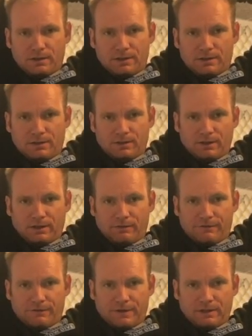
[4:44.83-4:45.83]
until you can
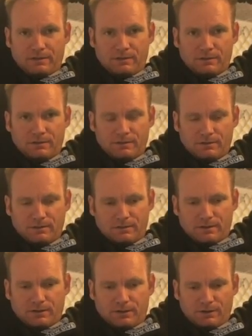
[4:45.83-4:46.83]
feel
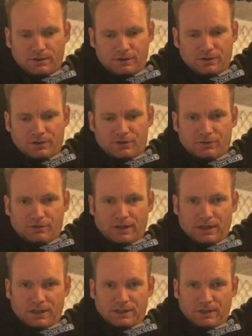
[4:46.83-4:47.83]
and you can just
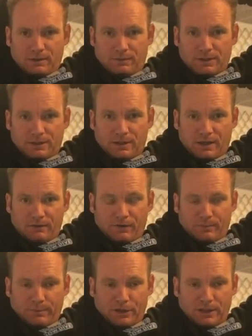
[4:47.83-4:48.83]
stretch out the side of
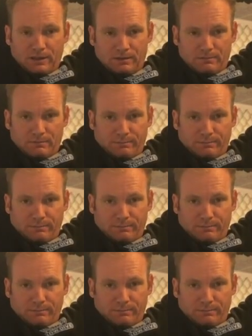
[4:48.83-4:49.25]
your body.